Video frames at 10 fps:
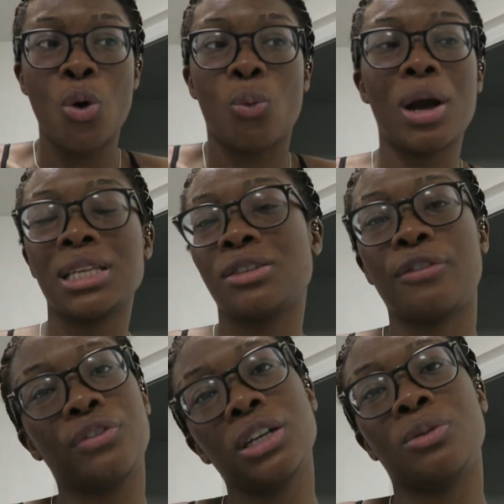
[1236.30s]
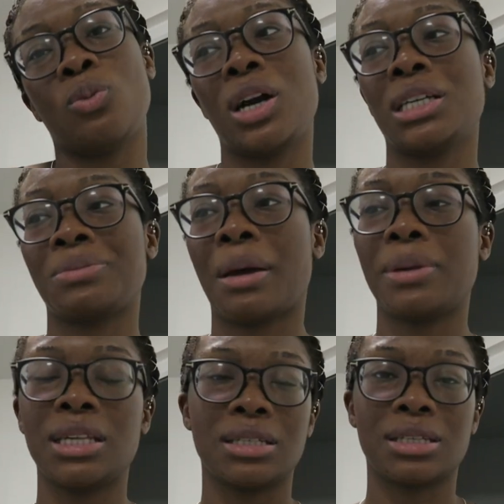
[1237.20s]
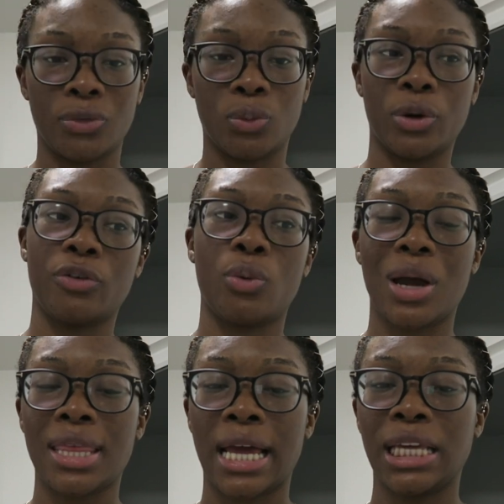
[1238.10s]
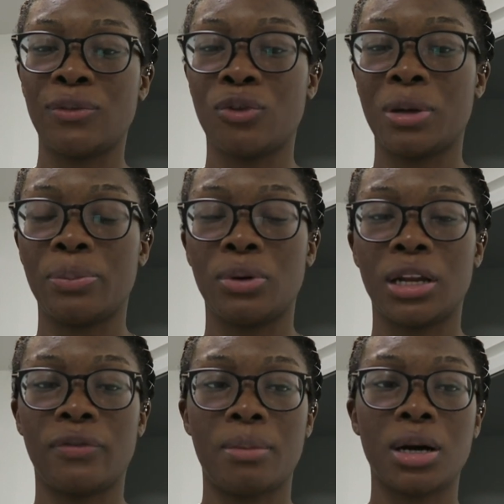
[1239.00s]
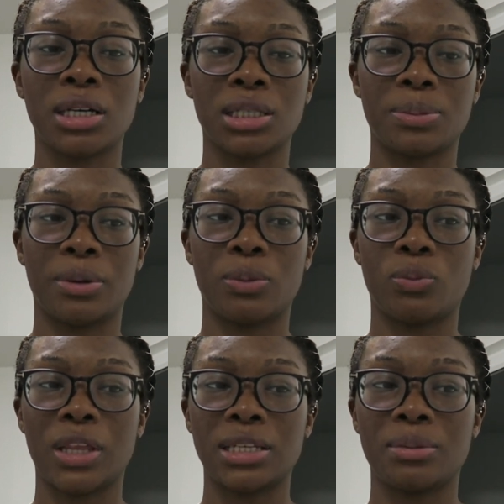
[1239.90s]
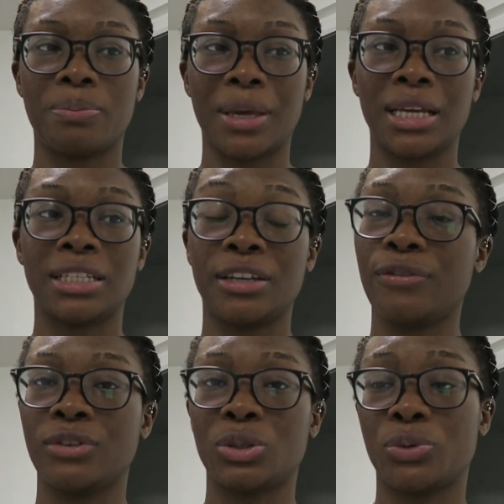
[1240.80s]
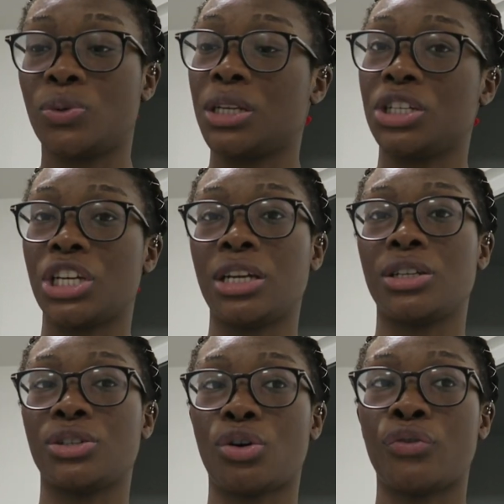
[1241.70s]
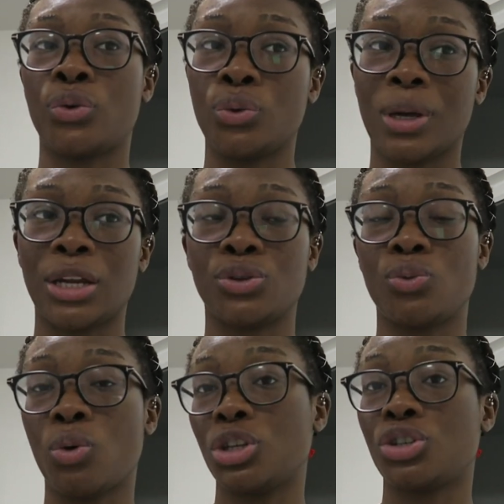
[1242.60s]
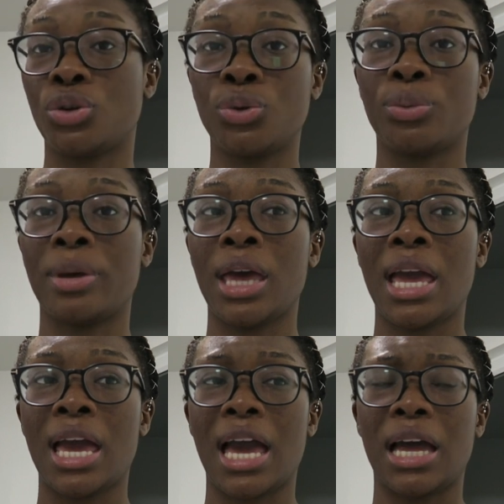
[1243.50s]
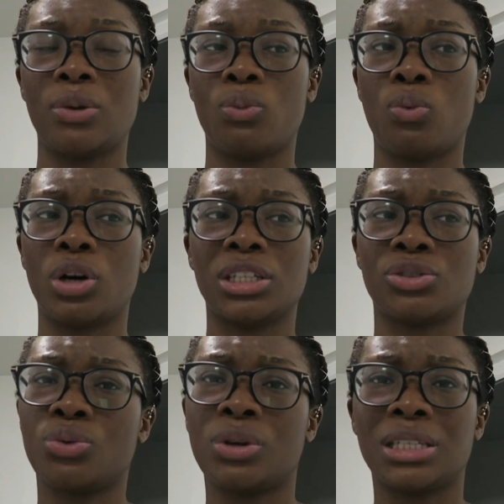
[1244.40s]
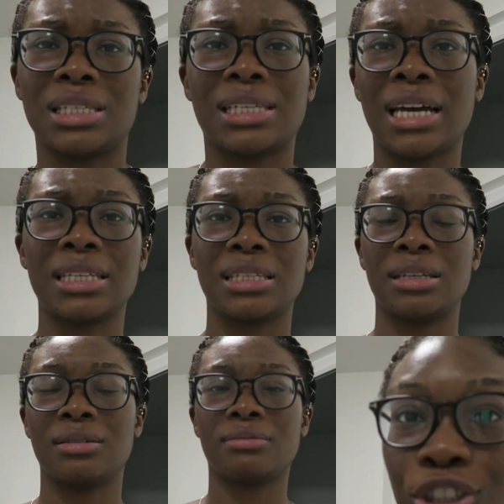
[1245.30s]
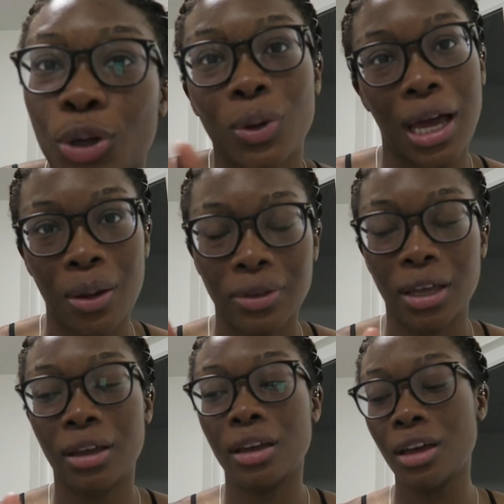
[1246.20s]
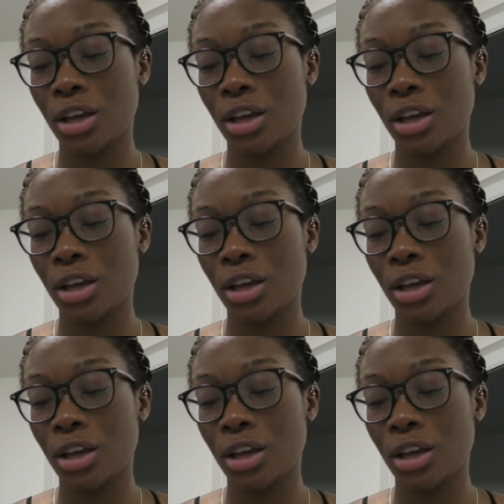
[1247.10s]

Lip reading: Where's the freedom? Where's my peace? We're aware that evil people live among us, but there's a big difference between the genders of who can do what to whom and what is taught in society. I'm just throwing it out there.